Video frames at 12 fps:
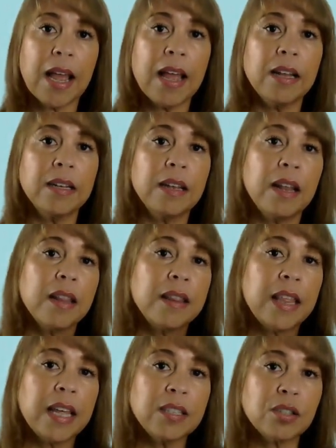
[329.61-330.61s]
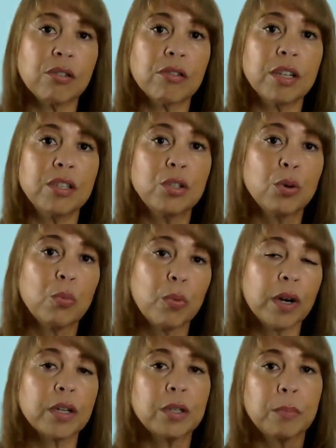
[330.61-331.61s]
And they started to
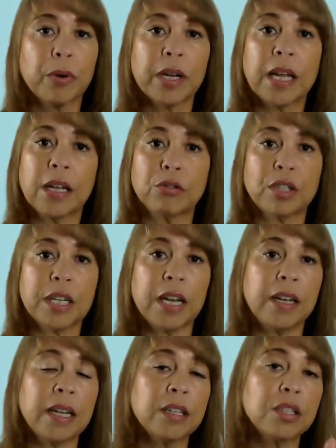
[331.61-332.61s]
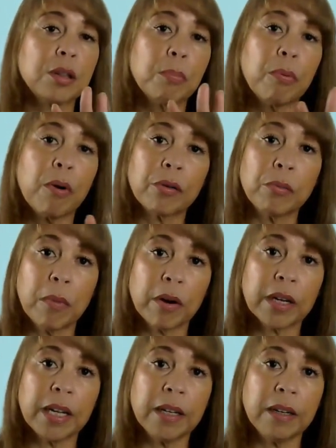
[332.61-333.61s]
work to bring understanding to the broader
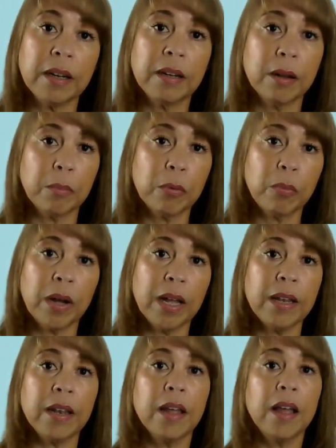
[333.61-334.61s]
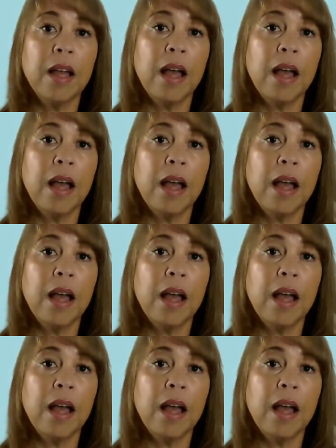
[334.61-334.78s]
market, number one,